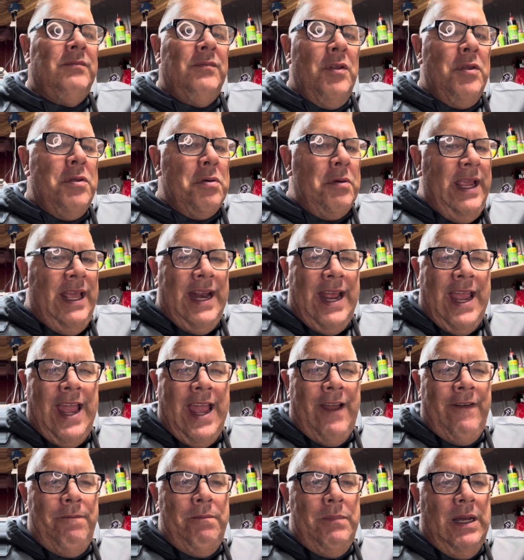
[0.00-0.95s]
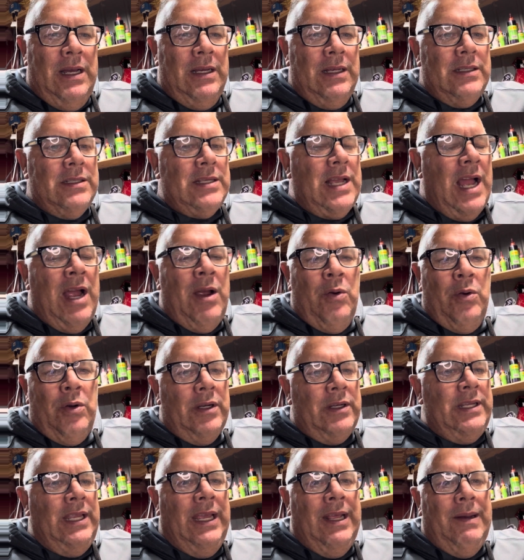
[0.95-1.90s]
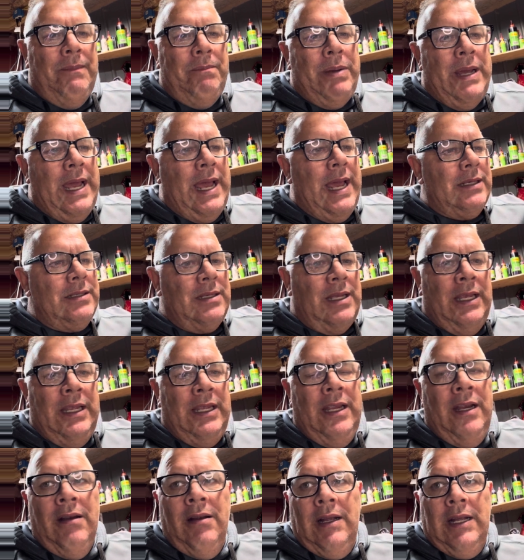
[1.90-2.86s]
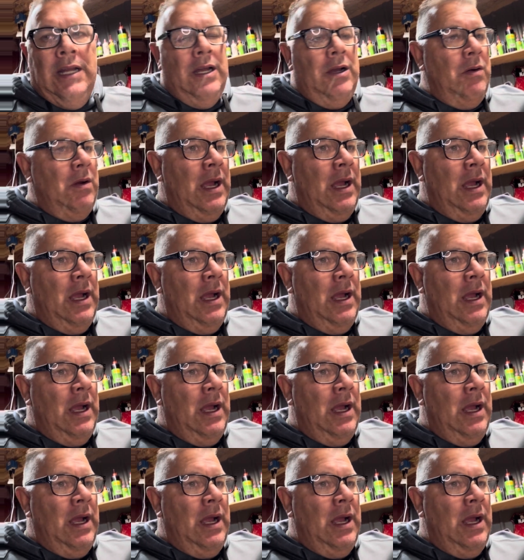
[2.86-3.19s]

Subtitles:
$3.50. I ordered 10 packs a year ago.